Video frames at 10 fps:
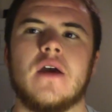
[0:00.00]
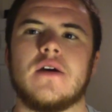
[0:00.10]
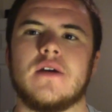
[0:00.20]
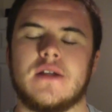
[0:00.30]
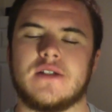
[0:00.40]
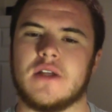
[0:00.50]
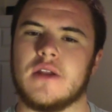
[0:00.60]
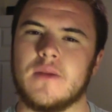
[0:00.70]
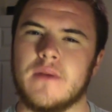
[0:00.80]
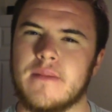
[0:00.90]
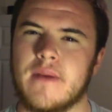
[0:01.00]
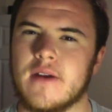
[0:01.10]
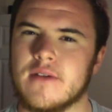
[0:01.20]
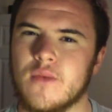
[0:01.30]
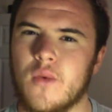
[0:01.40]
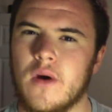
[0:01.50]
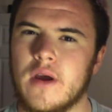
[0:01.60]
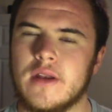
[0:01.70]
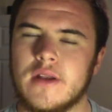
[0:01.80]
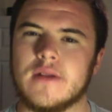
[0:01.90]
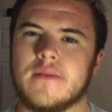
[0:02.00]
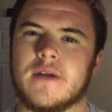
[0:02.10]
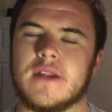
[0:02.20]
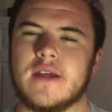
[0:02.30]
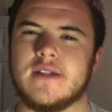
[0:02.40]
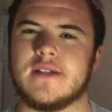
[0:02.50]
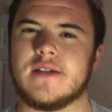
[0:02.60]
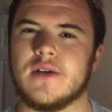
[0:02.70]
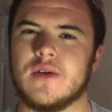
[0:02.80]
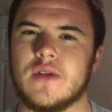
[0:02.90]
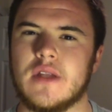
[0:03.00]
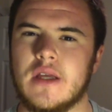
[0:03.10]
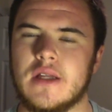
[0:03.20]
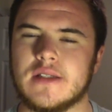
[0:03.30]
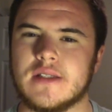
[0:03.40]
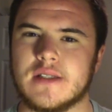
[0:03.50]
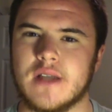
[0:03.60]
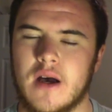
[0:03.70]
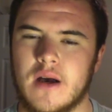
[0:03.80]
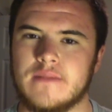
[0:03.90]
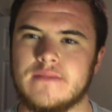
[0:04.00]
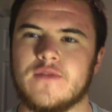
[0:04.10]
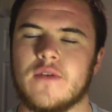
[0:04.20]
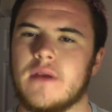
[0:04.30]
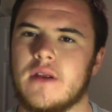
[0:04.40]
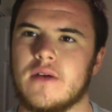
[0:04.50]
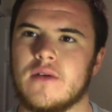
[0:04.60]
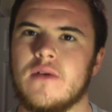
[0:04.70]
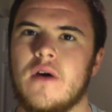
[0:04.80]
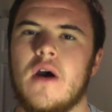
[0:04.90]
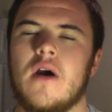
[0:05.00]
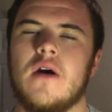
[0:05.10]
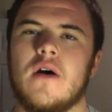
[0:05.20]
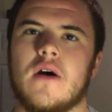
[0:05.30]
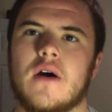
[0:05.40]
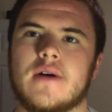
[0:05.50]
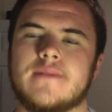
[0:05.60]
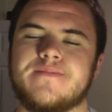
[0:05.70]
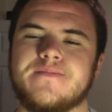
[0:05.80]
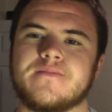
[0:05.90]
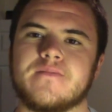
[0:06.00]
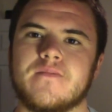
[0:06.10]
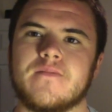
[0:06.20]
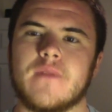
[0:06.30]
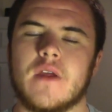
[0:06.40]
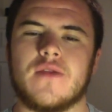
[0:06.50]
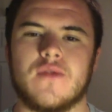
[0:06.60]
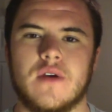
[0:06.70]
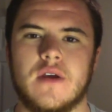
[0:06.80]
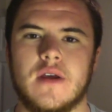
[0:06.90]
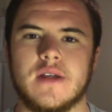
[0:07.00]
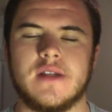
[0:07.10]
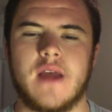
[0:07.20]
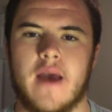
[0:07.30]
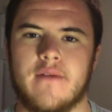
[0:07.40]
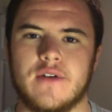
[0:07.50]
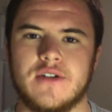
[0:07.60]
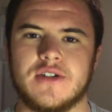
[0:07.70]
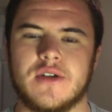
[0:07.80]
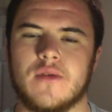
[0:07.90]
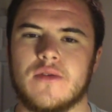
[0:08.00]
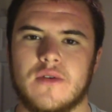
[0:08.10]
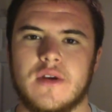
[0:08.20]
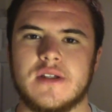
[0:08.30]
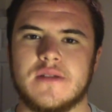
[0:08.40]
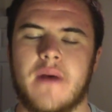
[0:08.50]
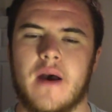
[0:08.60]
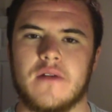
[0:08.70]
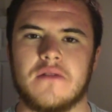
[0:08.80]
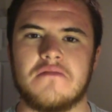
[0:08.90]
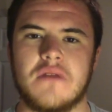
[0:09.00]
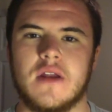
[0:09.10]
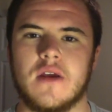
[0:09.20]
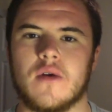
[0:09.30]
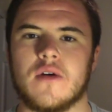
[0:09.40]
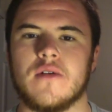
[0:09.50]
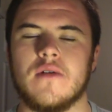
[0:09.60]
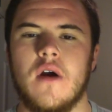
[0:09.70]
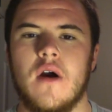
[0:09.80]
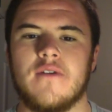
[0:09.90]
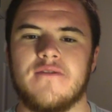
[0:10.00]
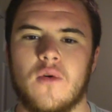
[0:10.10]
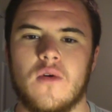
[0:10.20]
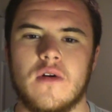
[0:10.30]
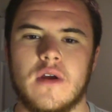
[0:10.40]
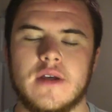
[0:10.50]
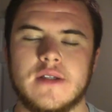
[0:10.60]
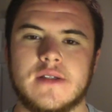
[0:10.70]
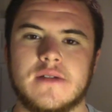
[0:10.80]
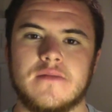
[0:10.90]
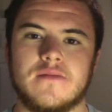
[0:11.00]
is a little bit better than 1, but they still need some remedial. 3 is the average, so 3 is about mediocre. 4 is